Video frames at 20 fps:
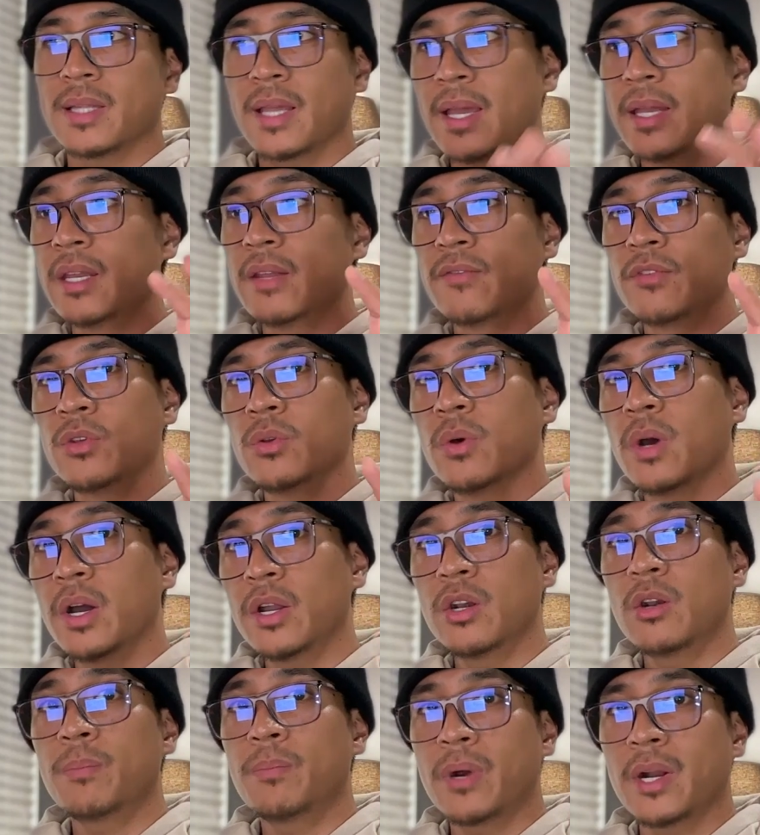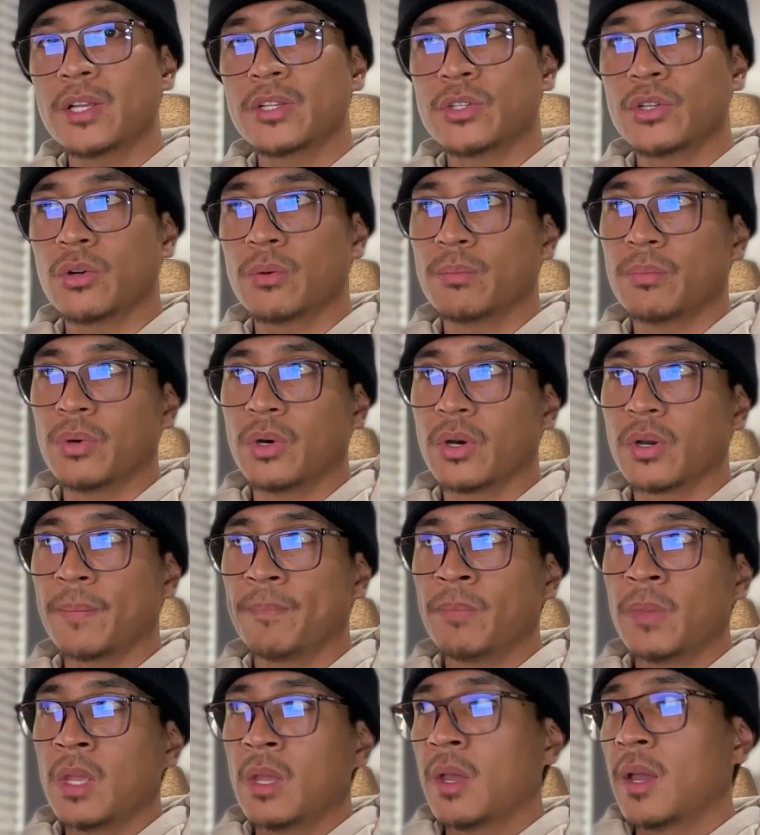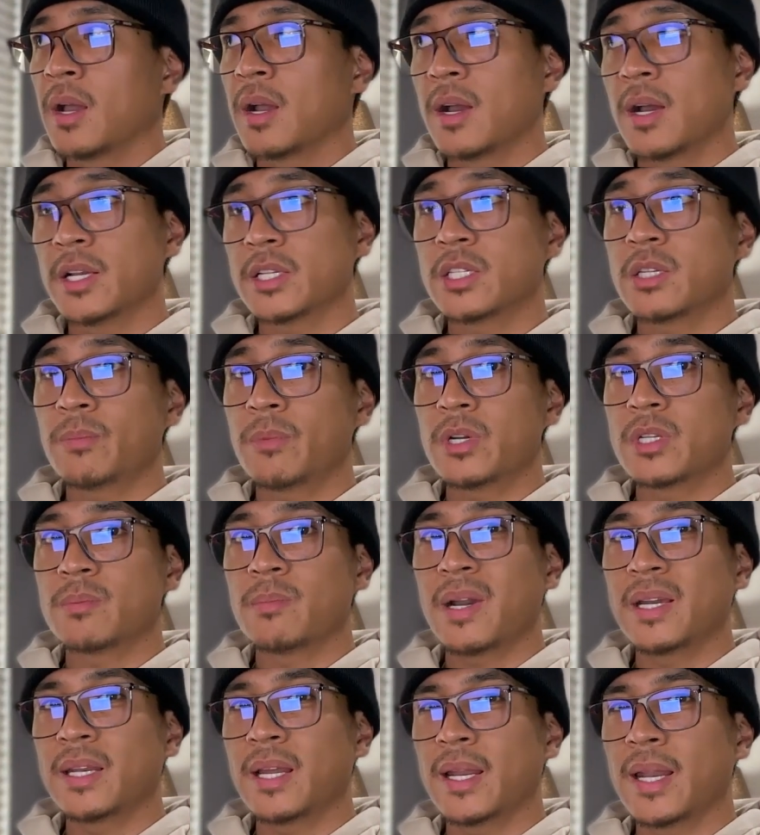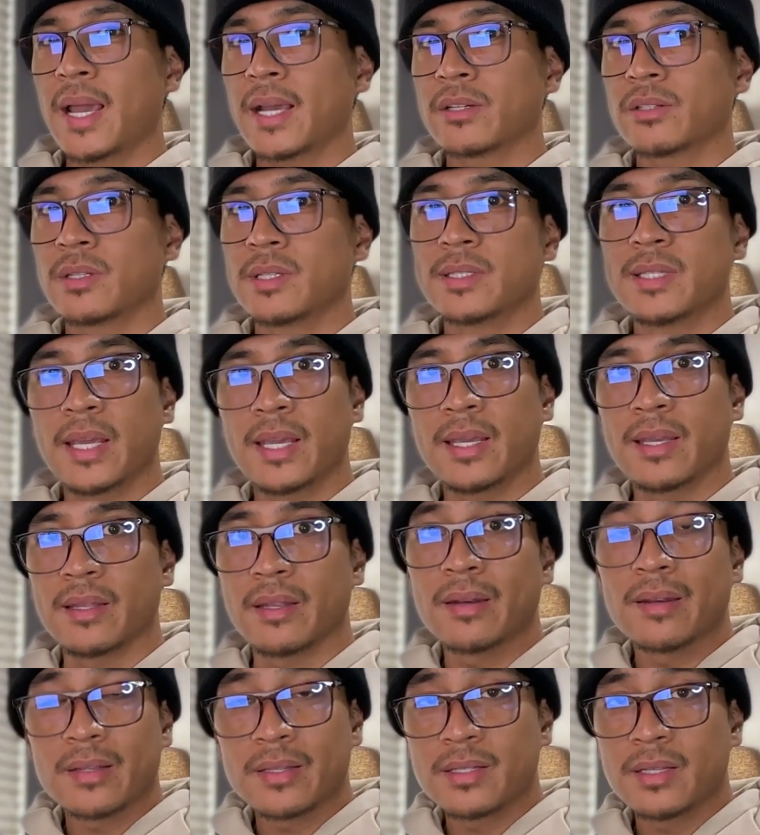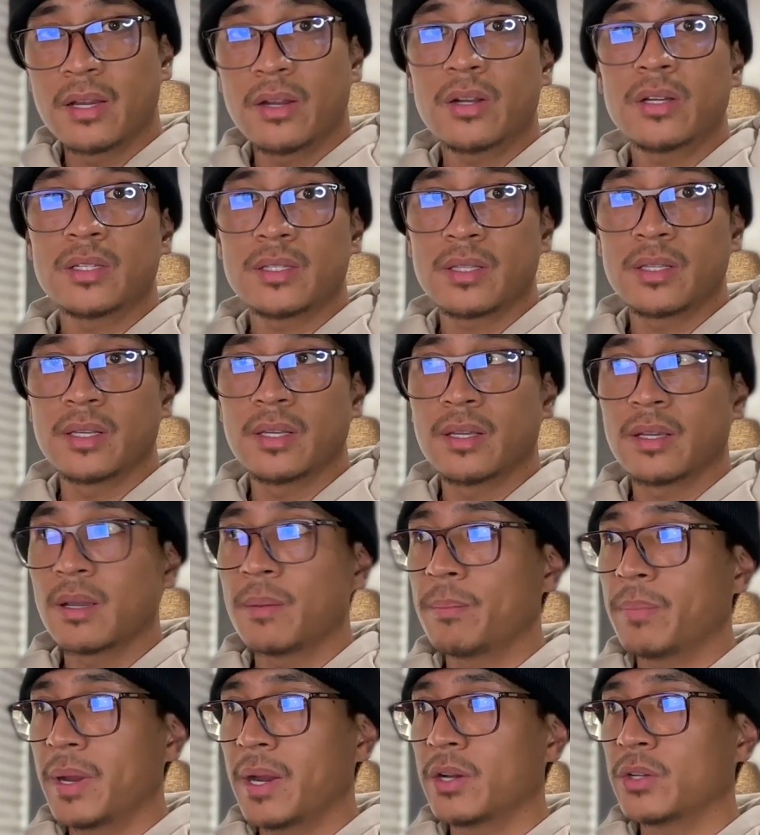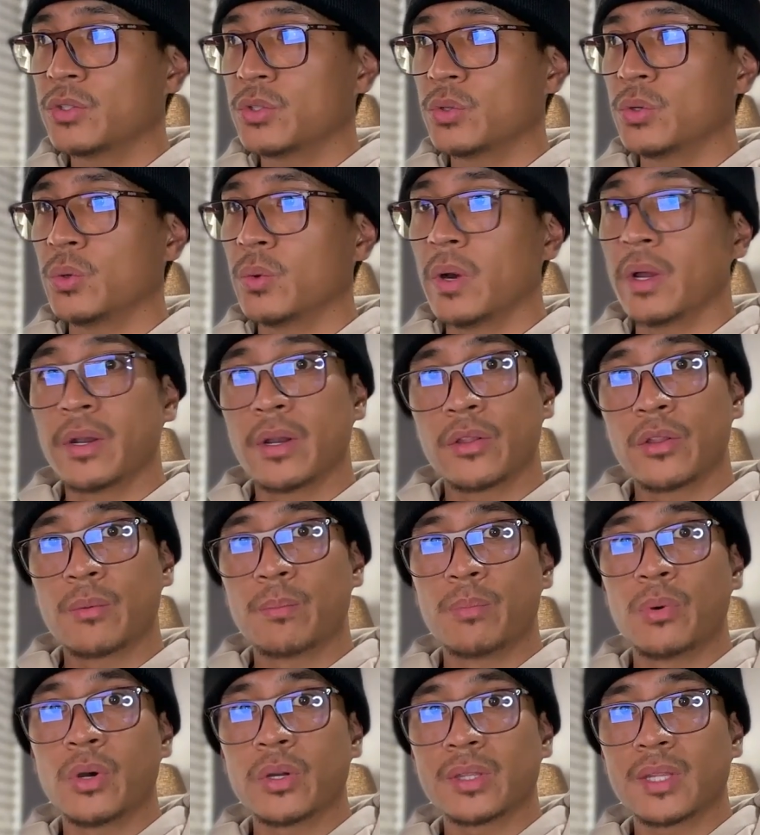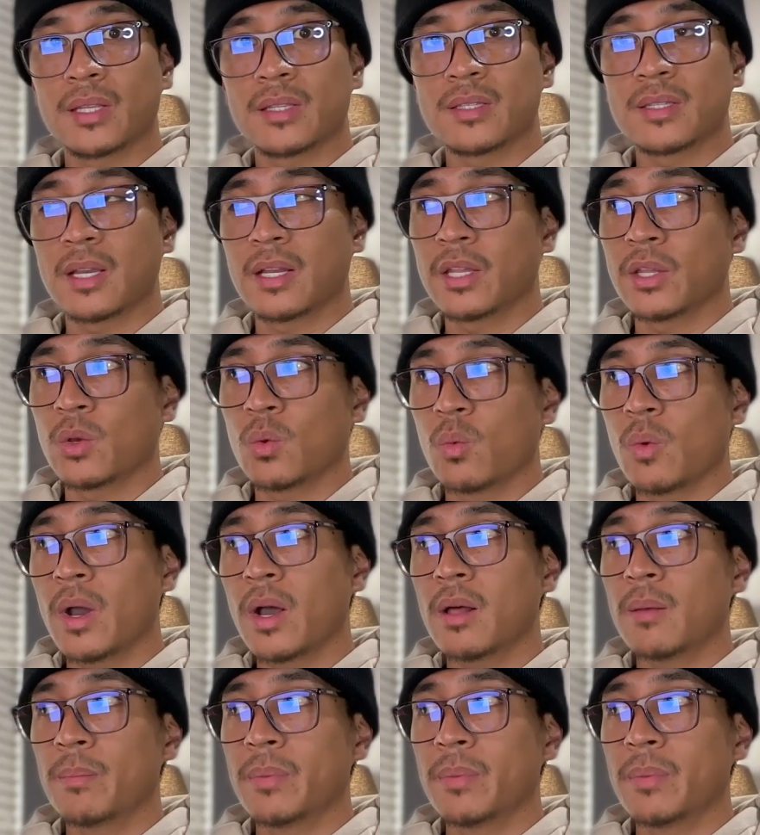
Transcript: And if you underprice your book, customers might not actually take it seriously compared to another book that's selling well,